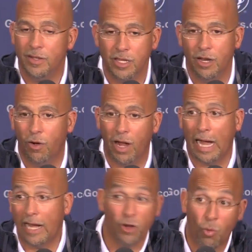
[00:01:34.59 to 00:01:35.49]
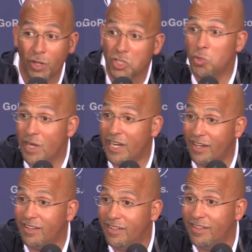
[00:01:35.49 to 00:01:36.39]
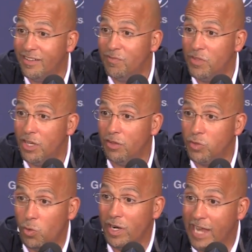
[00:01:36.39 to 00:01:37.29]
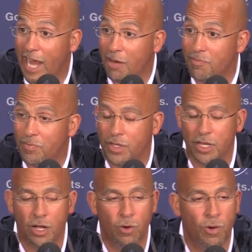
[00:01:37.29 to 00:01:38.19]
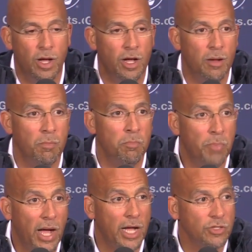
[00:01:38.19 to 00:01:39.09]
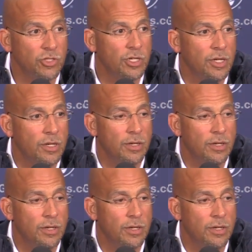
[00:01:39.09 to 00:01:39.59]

You know, I don't want the tweeting, you know, during the game, you know. Um, but,